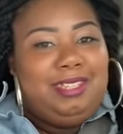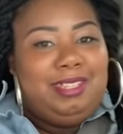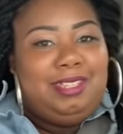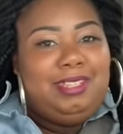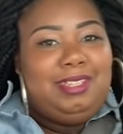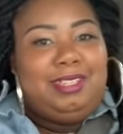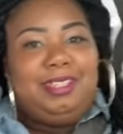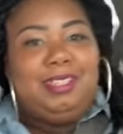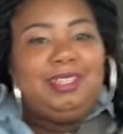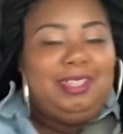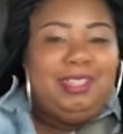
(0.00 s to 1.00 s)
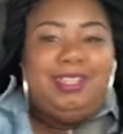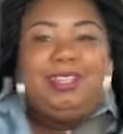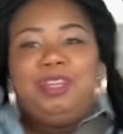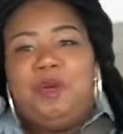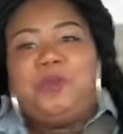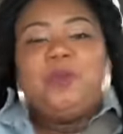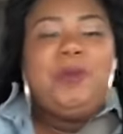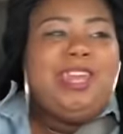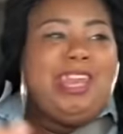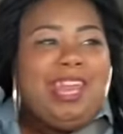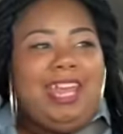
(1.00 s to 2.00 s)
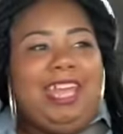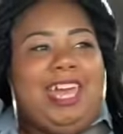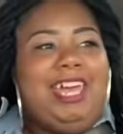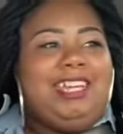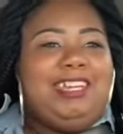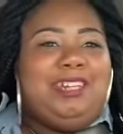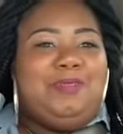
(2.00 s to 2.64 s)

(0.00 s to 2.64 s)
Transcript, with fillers: And I'm sure they have correct. No, we went in situation. Atlanta.